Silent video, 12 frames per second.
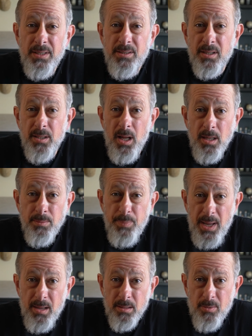until
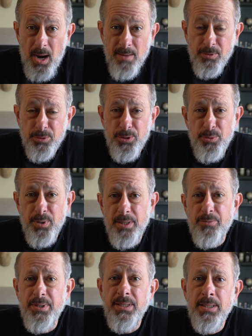Unbound Gravel
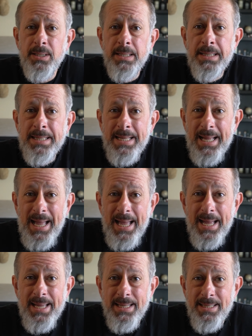200.
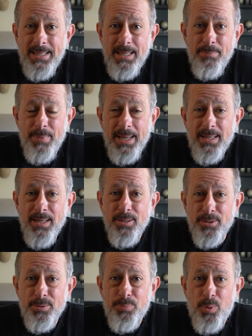I am making
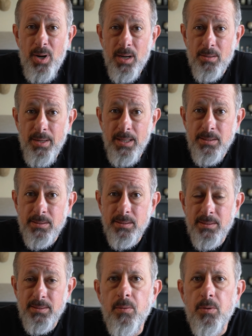good progress.
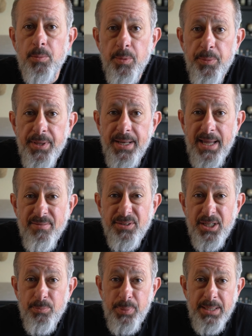Remember that
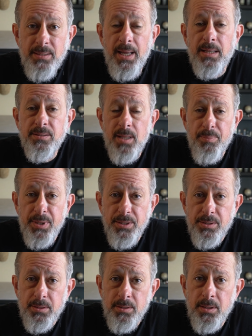FTP test I
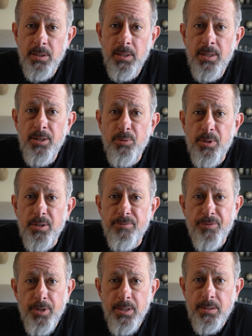mentioned? Well, the
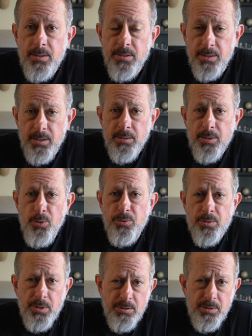verdict is in.
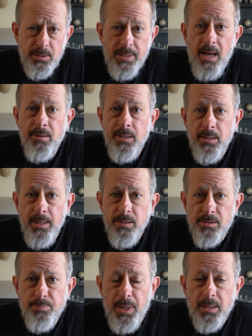Coach Kristen
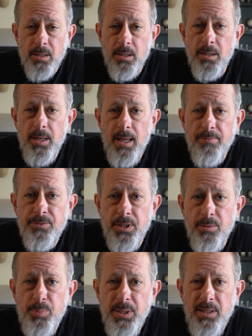calculates my current
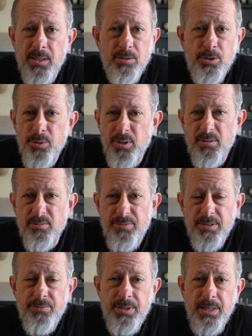FTP at
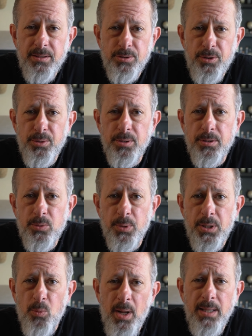215 to
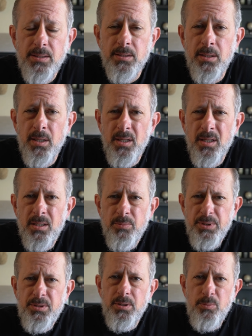220 watts,
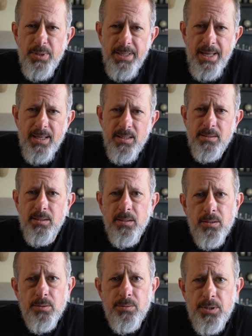which on one hand is a
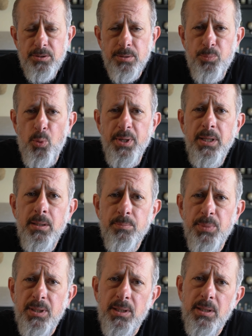little disappointing
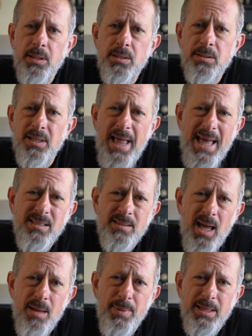because the last
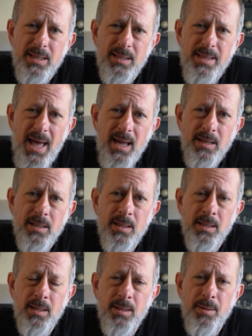time I did that,
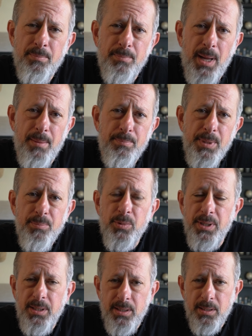my
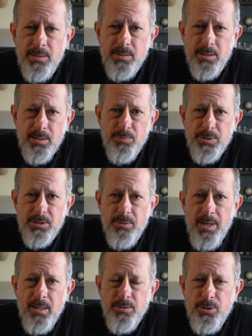memory is that it was
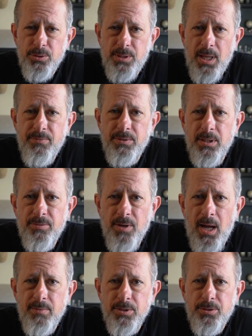around
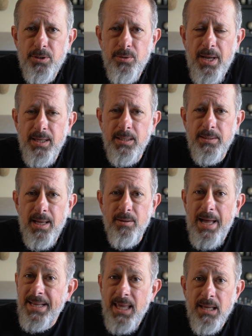275 or 280.
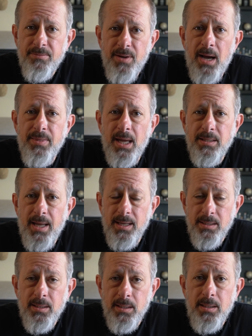Now, I can't find that
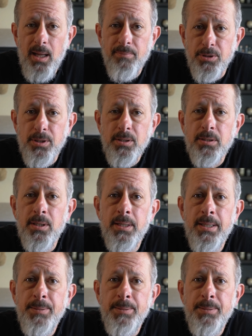data. I've looked.